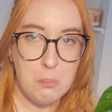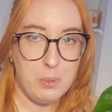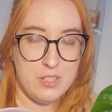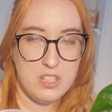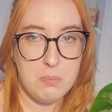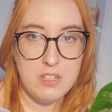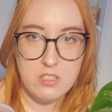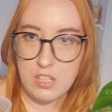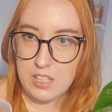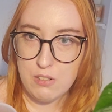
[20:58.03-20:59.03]
but this has been
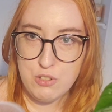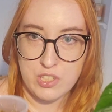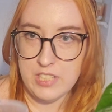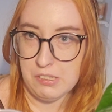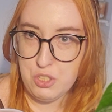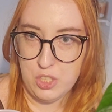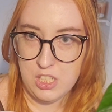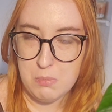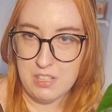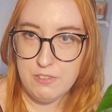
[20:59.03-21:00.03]
sitting out just next to a
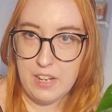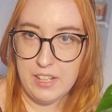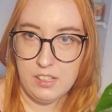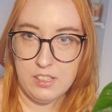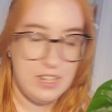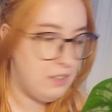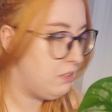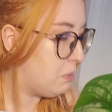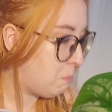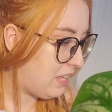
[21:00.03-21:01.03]
humidifier
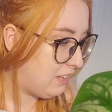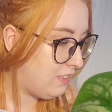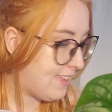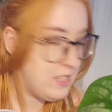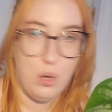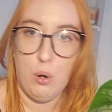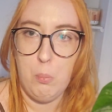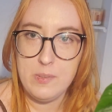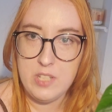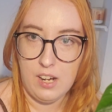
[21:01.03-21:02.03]
in the bin that's
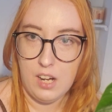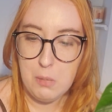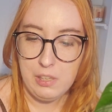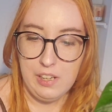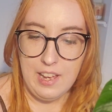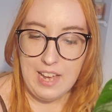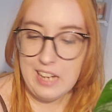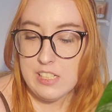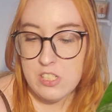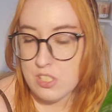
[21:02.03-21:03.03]
open top,
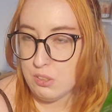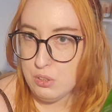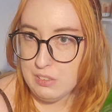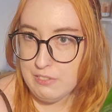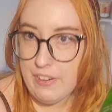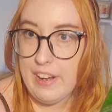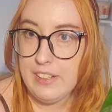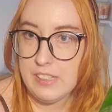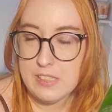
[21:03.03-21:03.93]
and it's still doing fine.